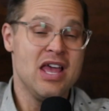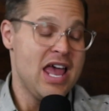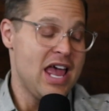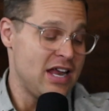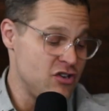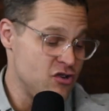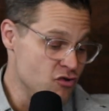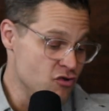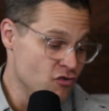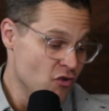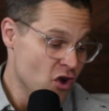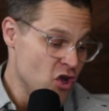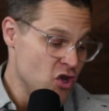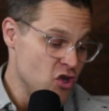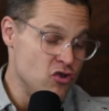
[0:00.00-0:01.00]
and
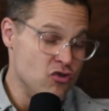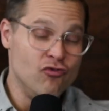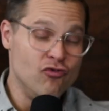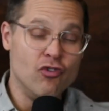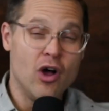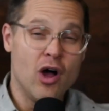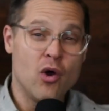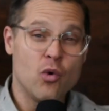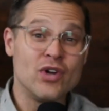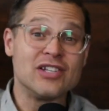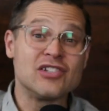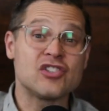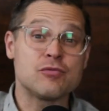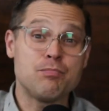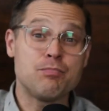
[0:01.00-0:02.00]
you've
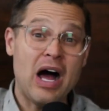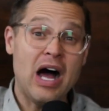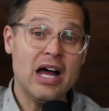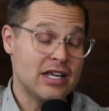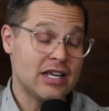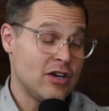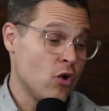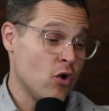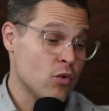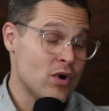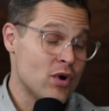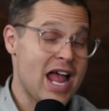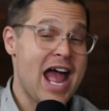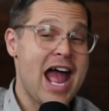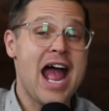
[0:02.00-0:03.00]
responded or
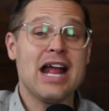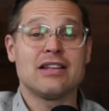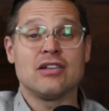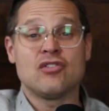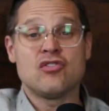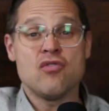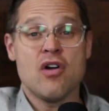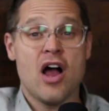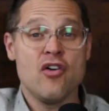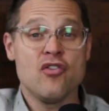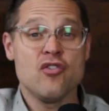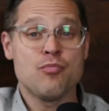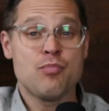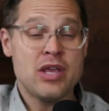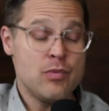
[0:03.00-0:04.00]
reacted to
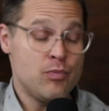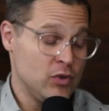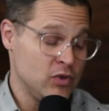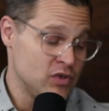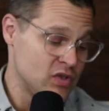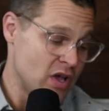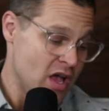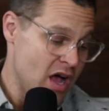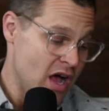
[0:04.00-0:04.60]
other people's